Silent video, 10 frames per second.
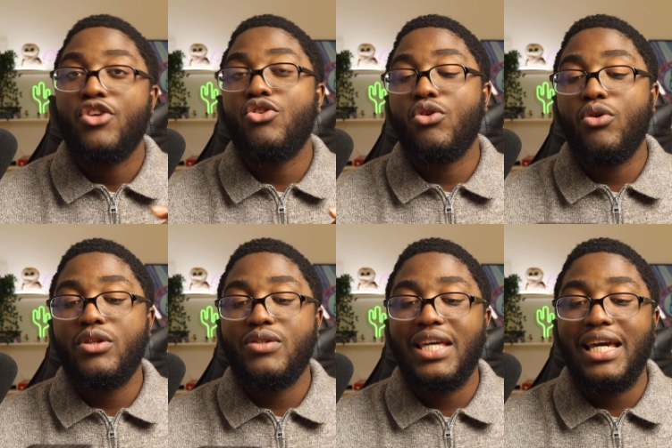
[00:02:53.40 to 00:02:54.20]
you're
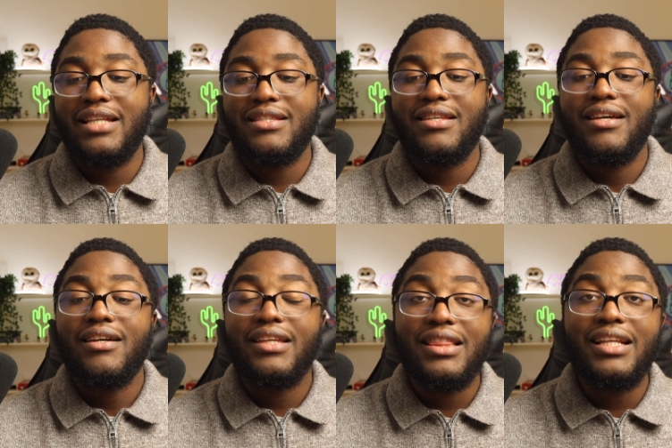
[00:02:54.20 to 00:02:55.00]
going to get
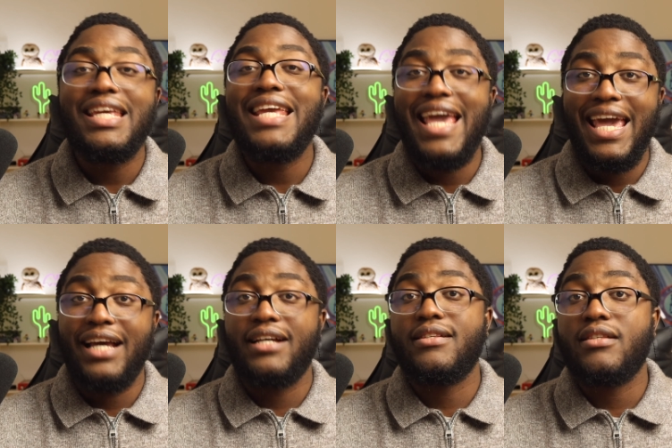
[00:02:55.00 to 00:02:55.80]
3x
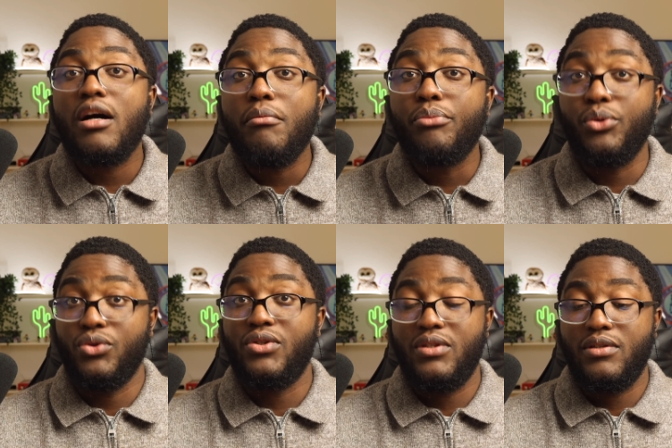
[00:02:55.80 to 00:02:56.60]

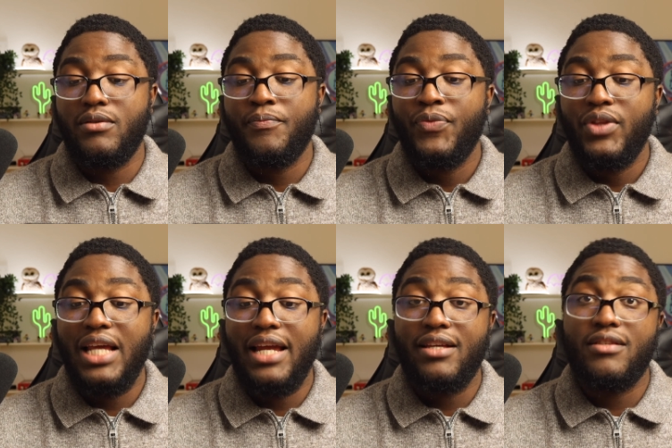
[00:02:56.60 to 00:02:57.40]
boosts.
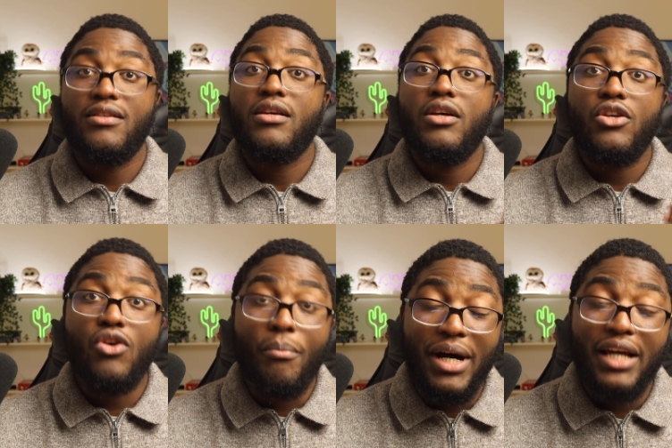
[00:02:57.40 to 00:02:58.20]
That is,
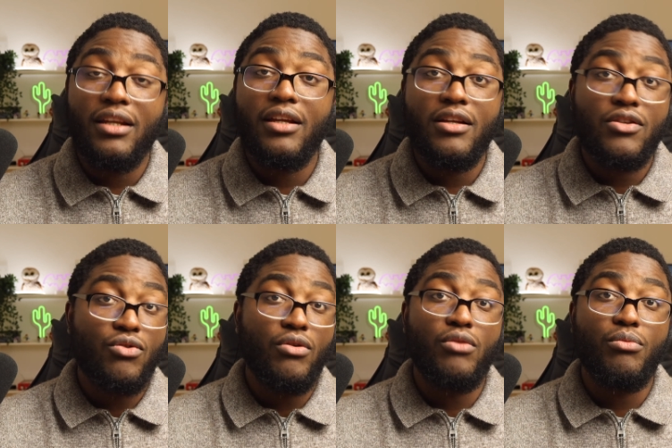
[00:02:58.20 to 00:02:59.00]
your mining is
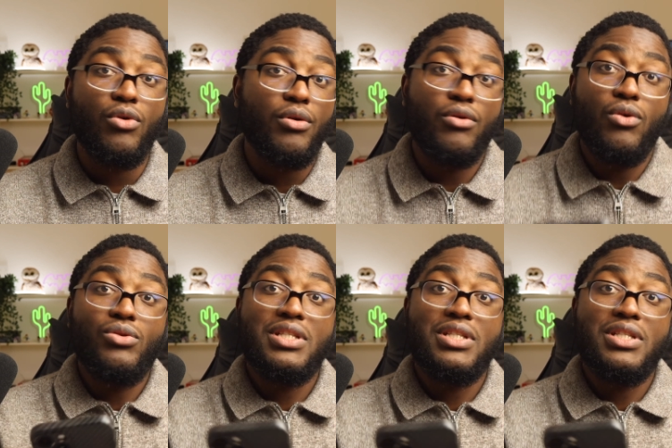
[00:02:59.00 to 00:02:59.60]
going to go